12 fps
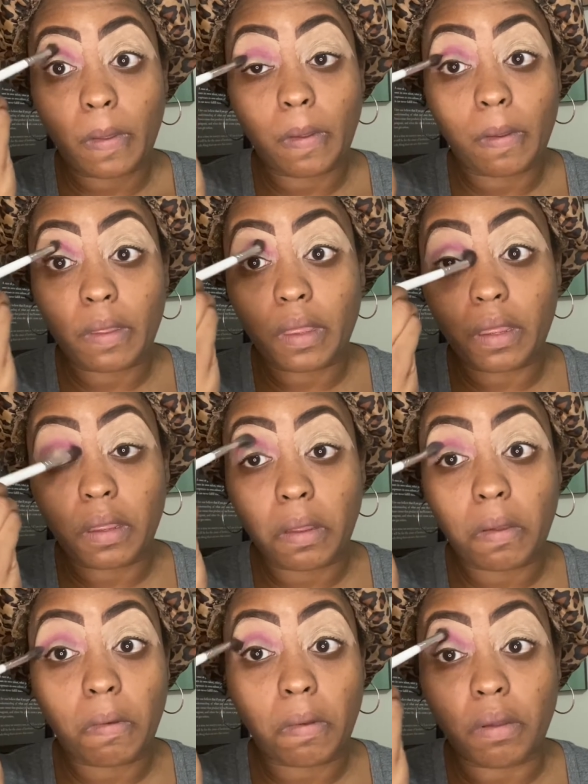Okay.
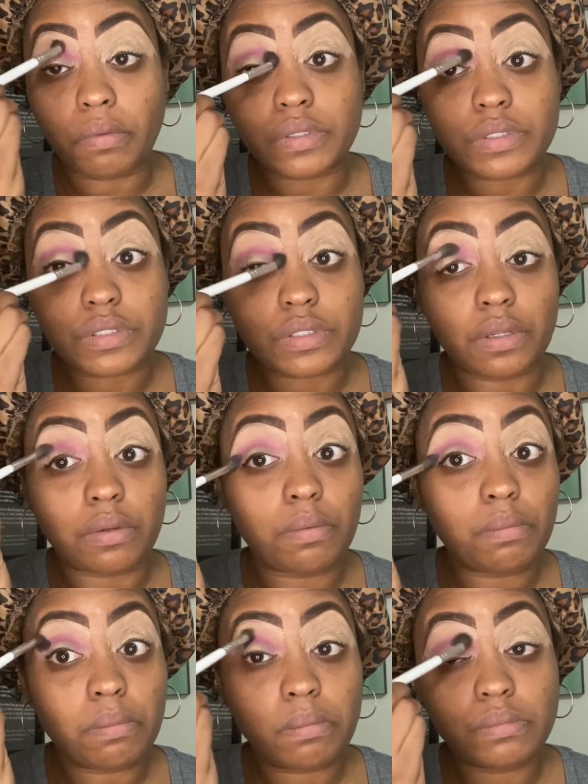Oh, this is
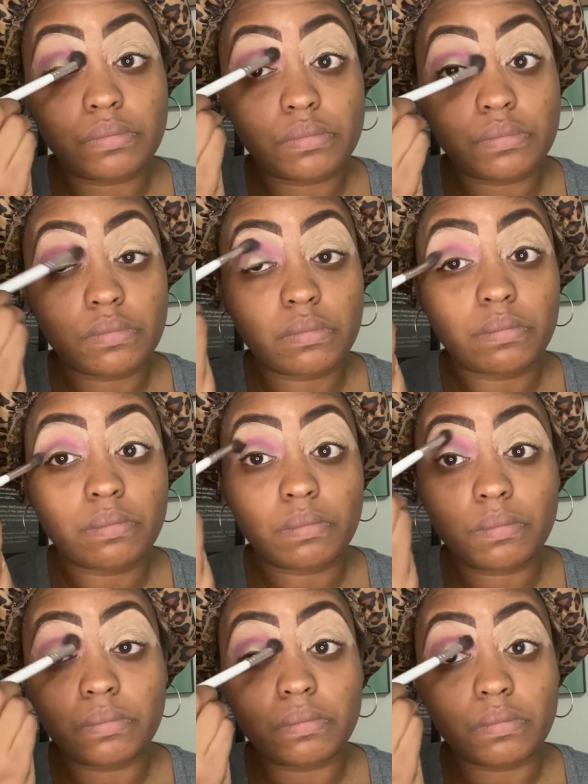cute.
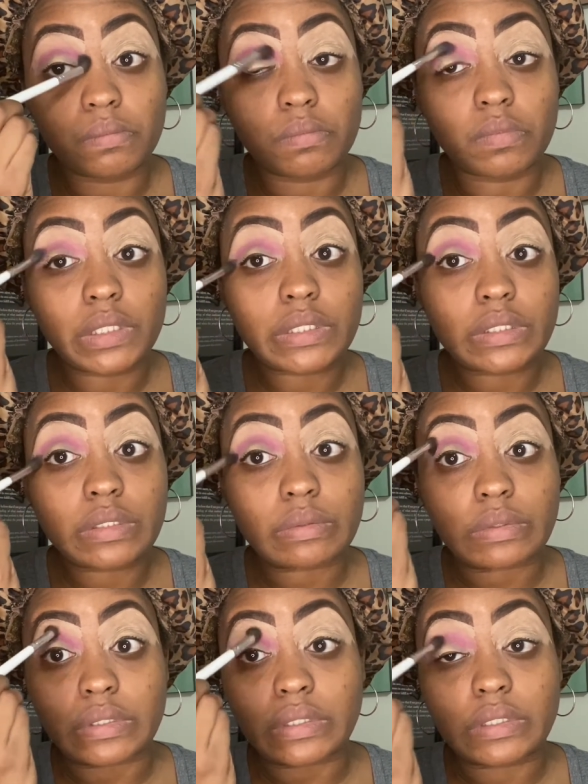Mm, this is
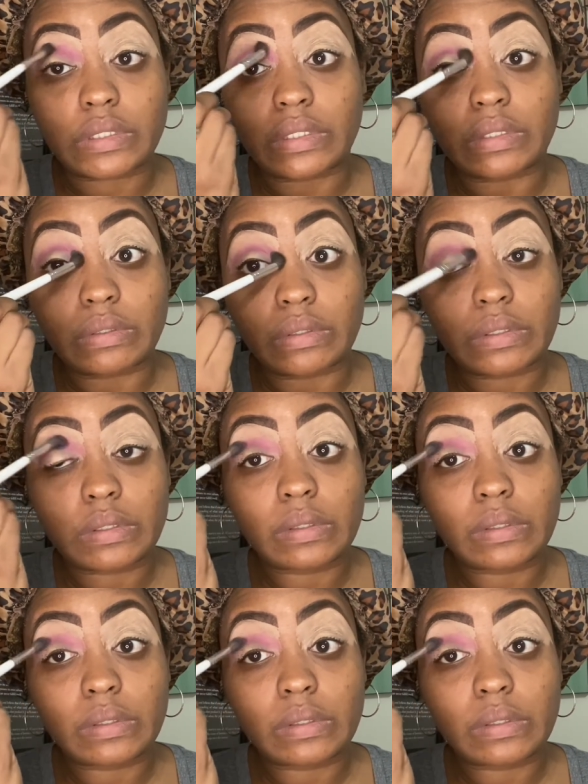real cute.